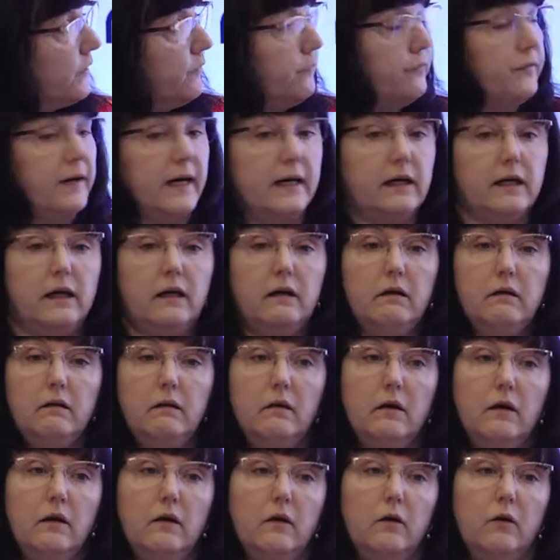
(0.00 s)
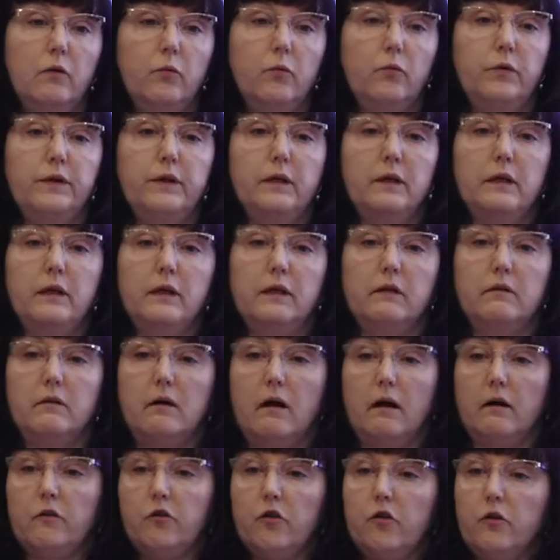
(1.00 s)
the ferry with the
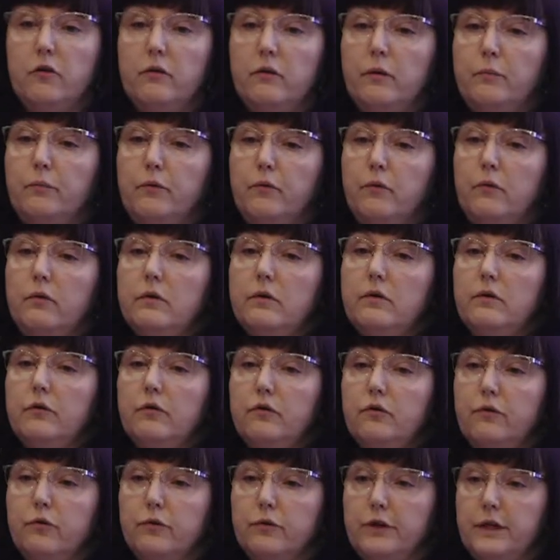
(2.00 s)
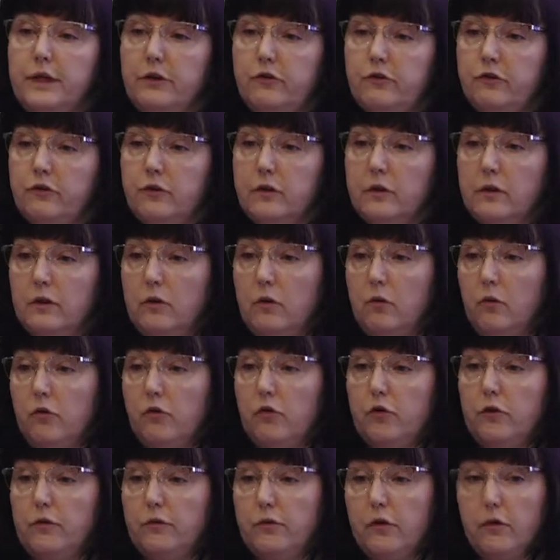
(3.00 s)
trucks on the board to reach the
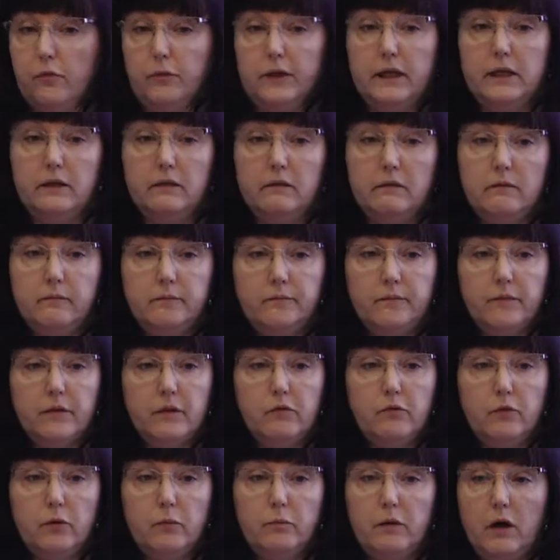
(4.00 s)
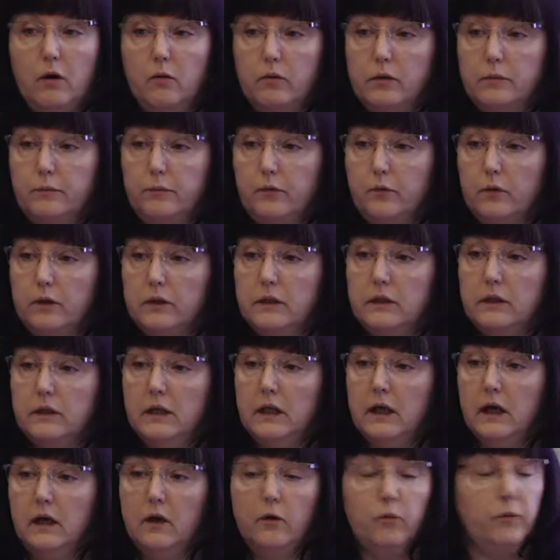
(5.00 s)
coast of Sweden from our port.
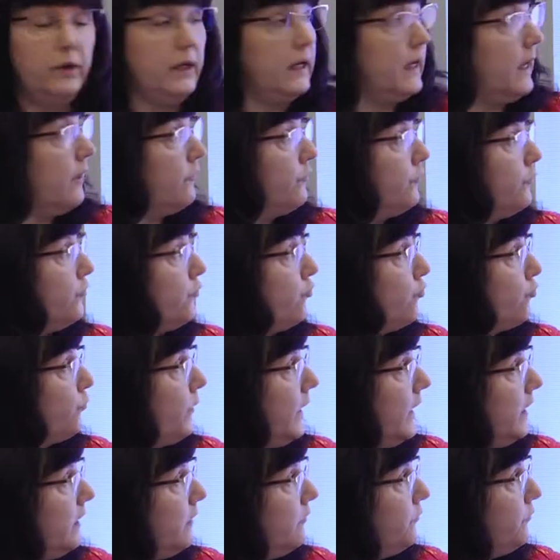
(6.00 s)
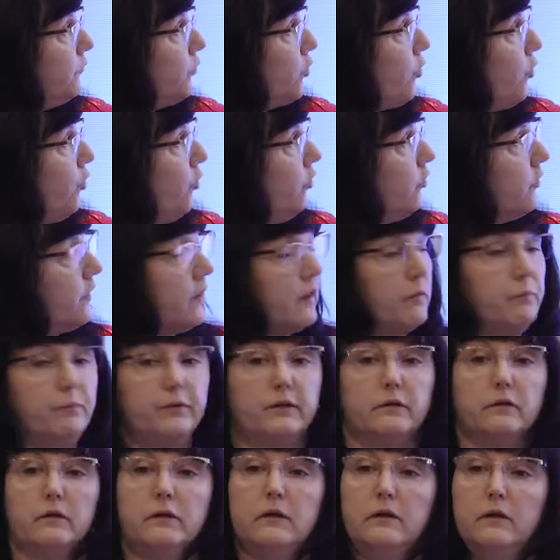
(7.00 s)
We have 12 calls
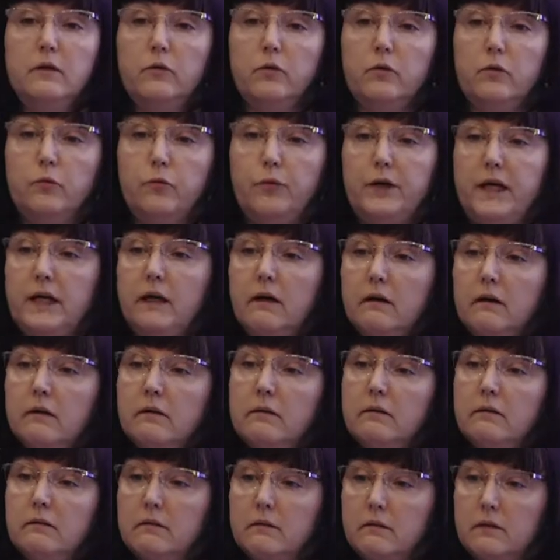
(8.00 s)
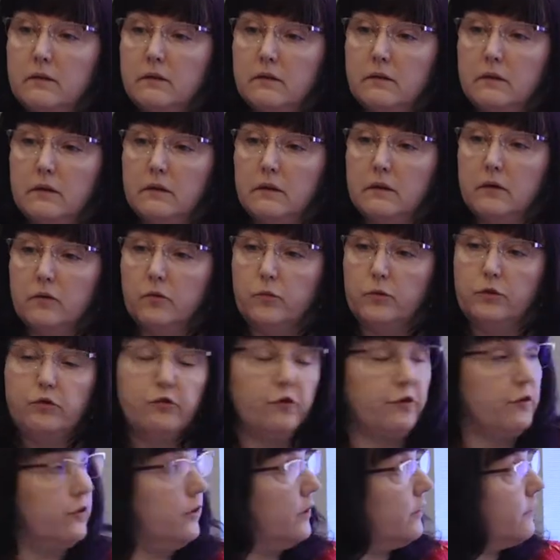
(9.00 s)
per week,
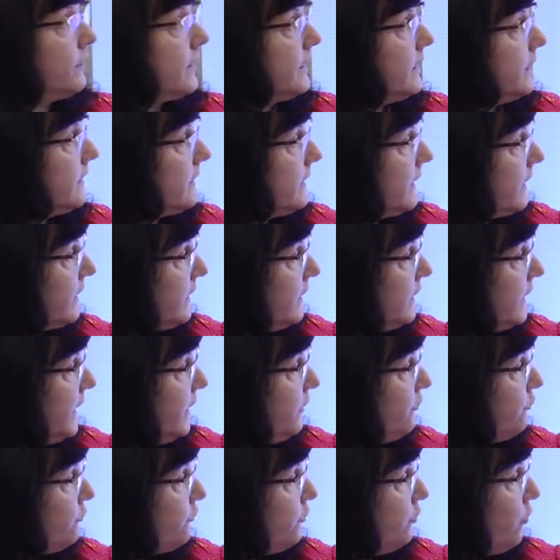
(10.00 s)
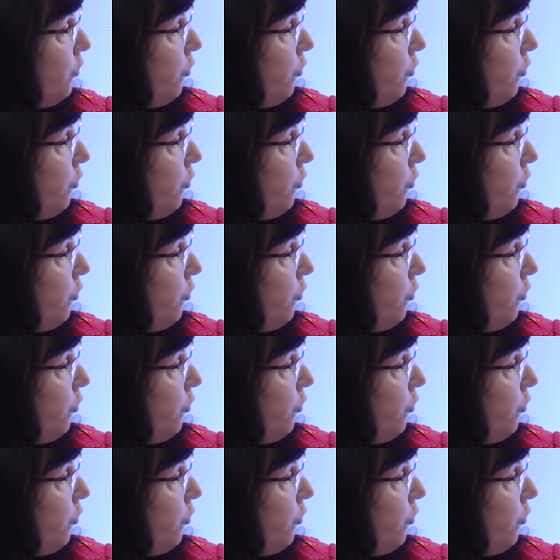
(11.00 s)
which serves this destination.